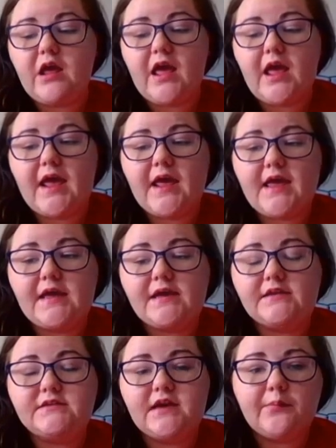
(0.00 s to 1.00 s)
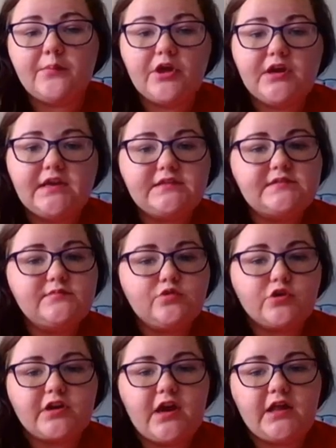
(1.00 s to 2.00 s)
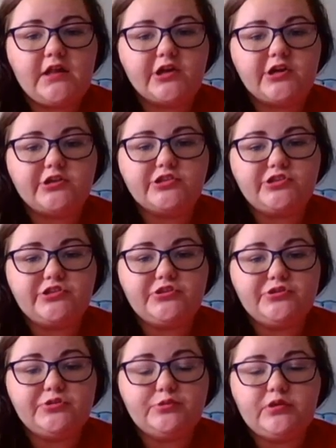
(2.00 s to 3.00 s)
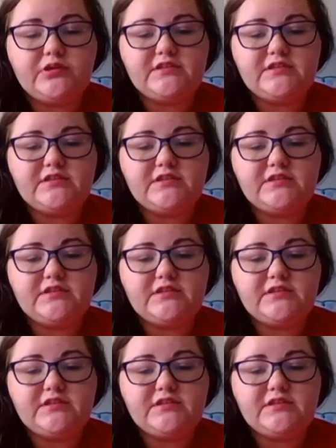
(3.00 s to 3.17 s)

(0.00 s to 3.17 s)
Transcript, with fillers: and I'm gonna get some more colors to